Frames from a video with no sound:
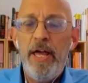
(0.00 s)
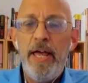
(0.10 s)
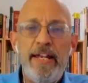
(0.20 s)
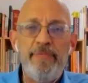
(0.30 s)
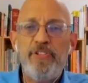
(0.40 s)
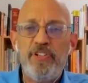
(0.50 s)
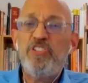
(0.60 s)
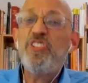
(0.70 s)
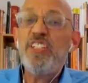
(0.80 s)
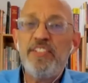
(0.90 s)
And if it's a
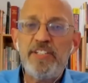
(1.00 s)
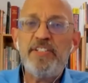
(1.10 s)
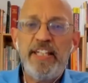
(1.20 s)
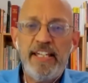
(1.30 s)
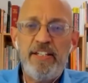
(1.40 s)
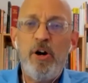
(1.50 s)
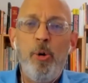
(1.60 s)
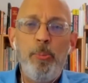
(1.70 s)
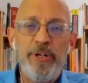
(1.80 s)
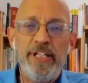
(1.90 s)
statistic in the
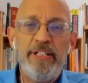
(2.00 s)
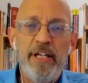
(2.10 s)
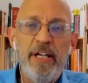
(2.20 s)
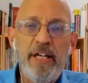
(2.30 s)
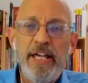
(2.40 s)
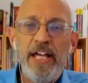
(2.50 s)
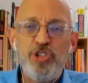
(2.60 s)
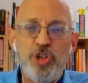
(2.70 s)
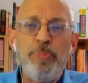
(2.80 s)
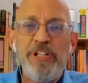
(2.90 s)
opening, it
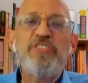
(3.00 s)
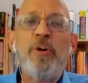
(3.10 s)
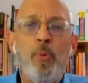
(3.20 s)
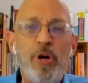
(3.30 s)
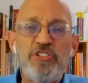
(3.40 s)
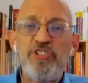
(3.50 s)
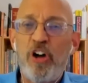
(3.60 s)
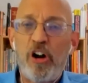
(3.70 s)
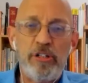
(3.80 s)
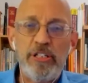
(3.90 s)
should be somewhat
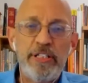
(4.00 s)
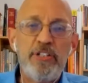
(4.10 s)
startling.